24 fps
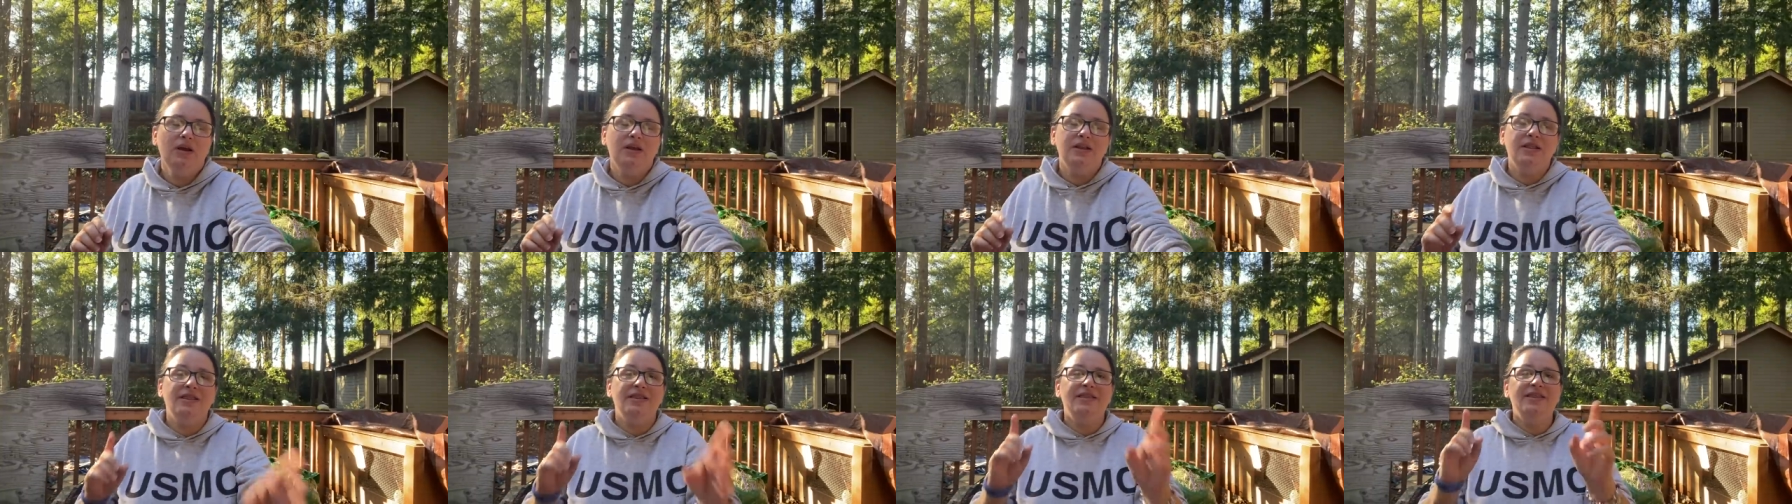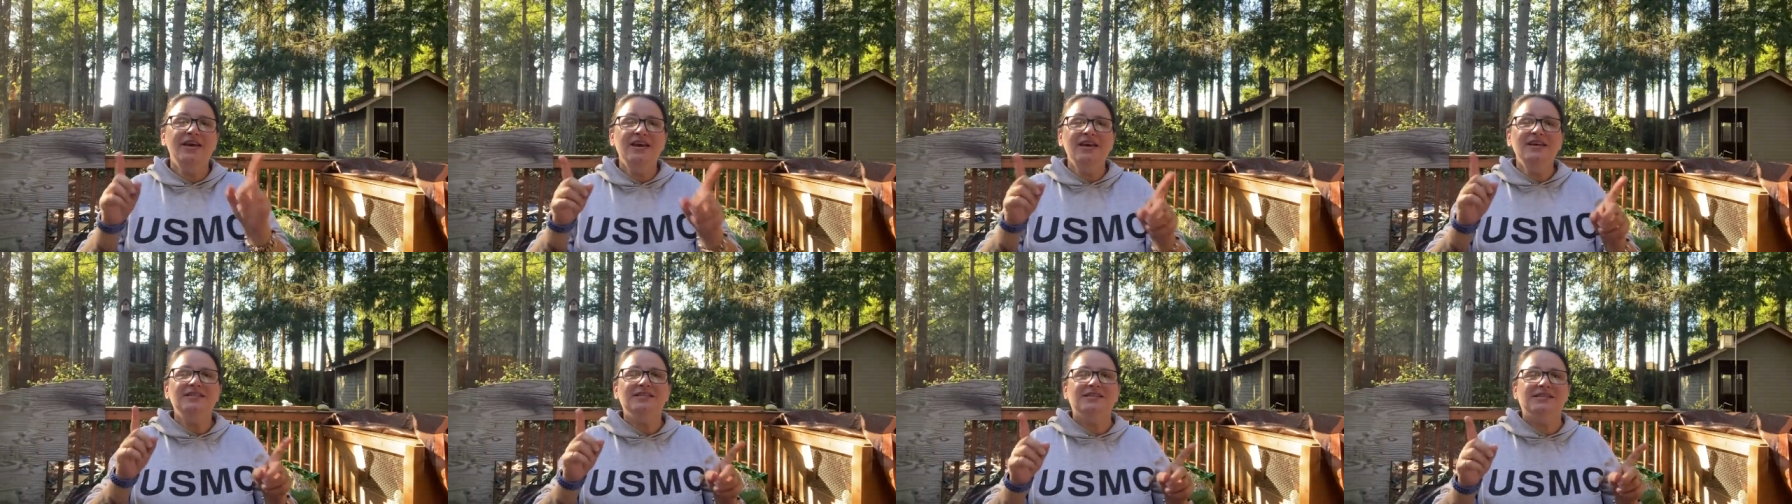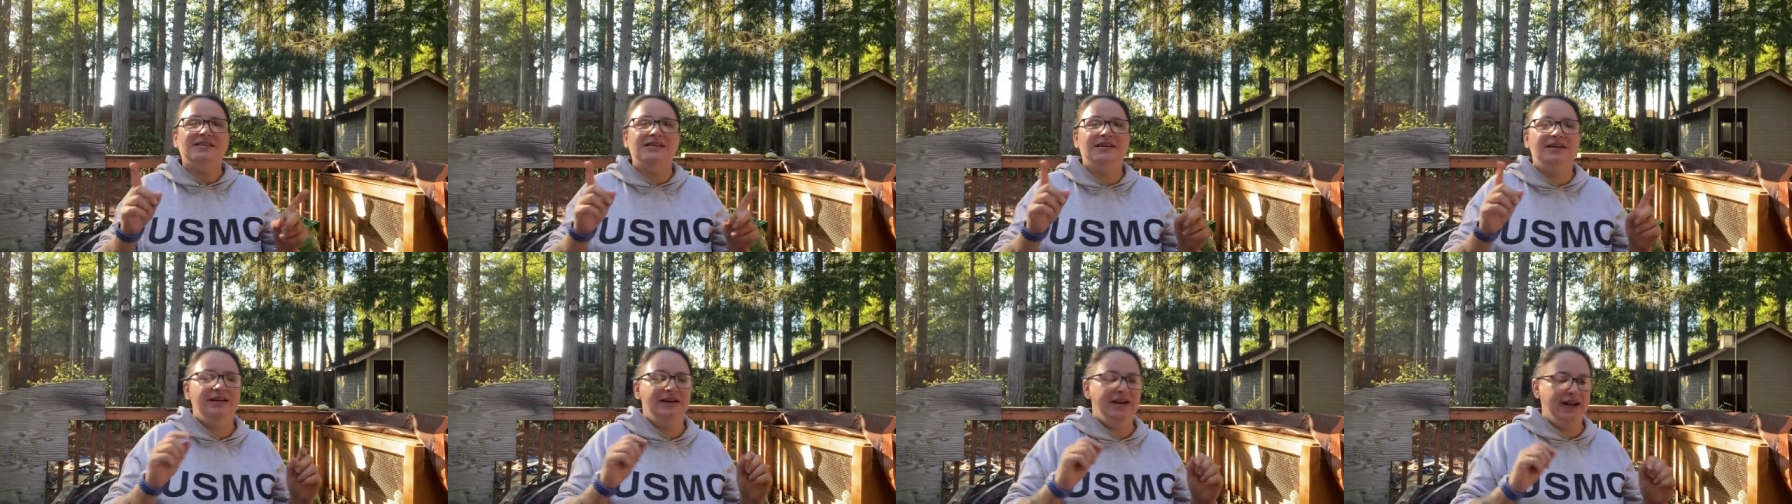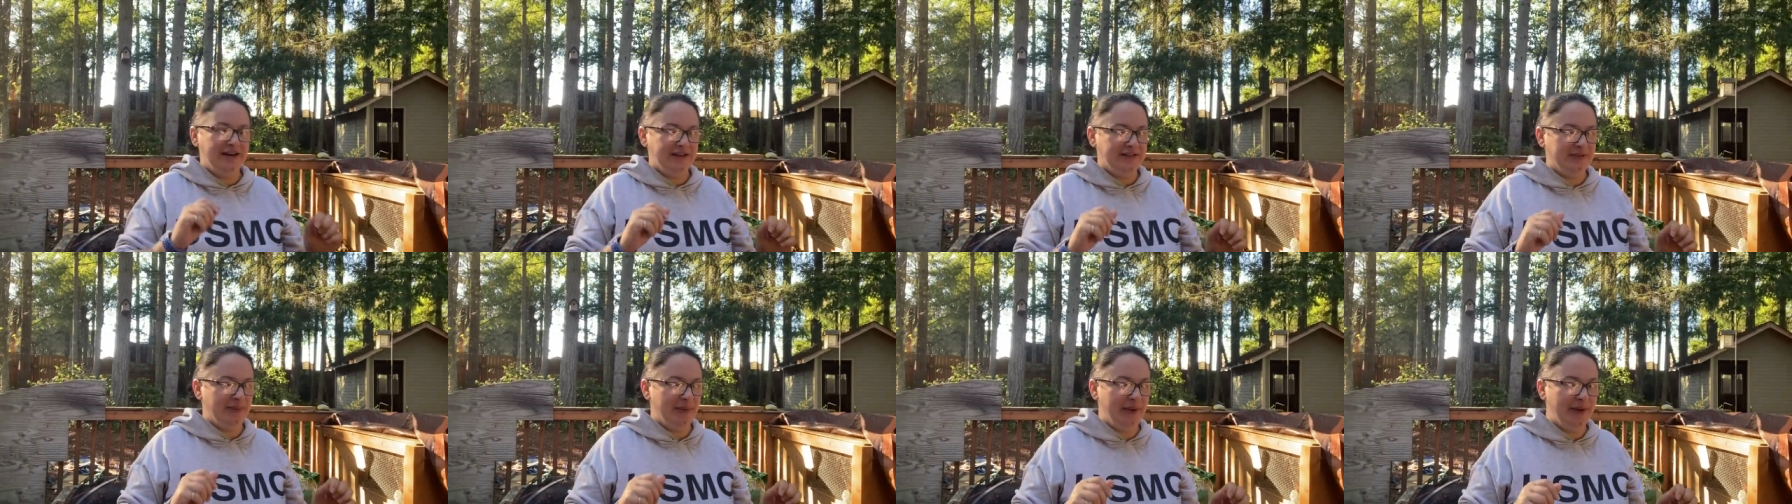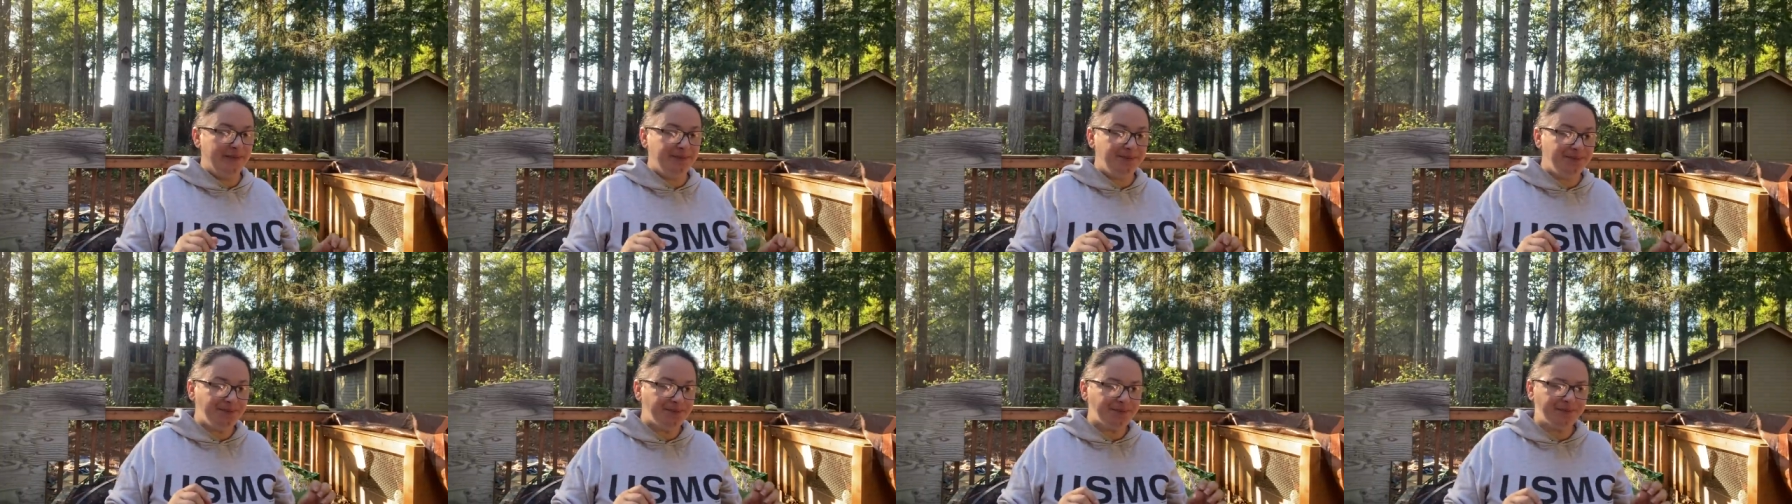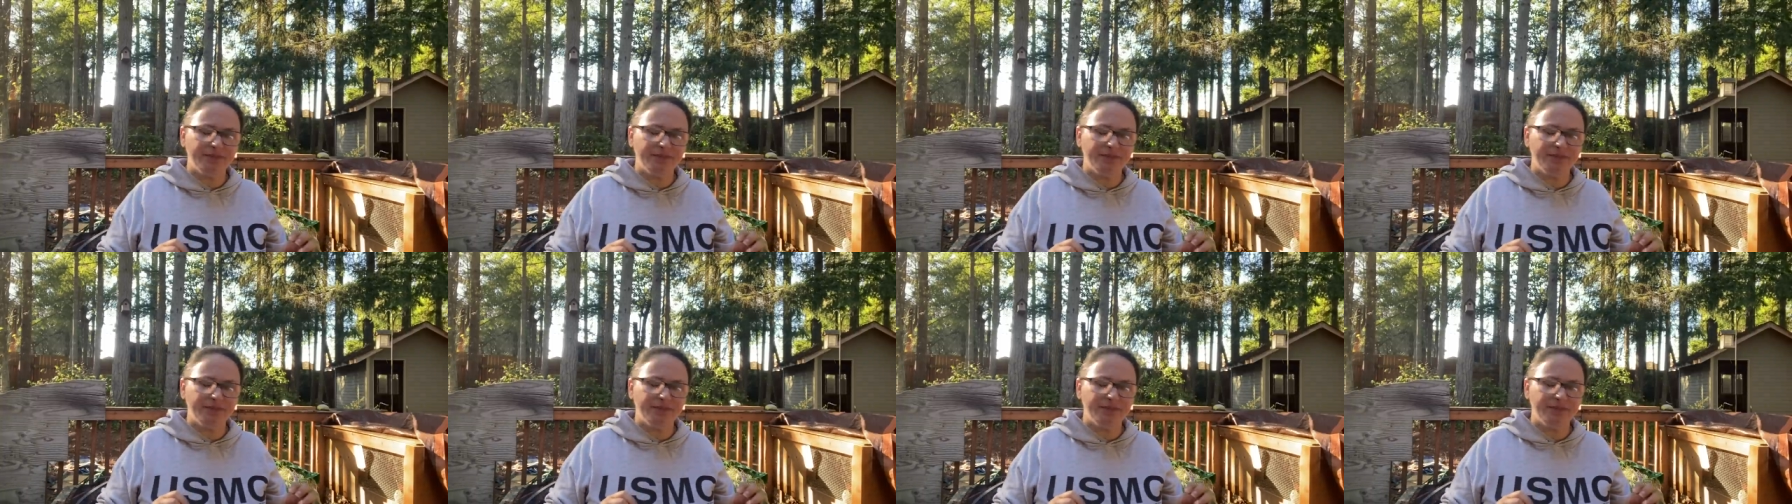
This next one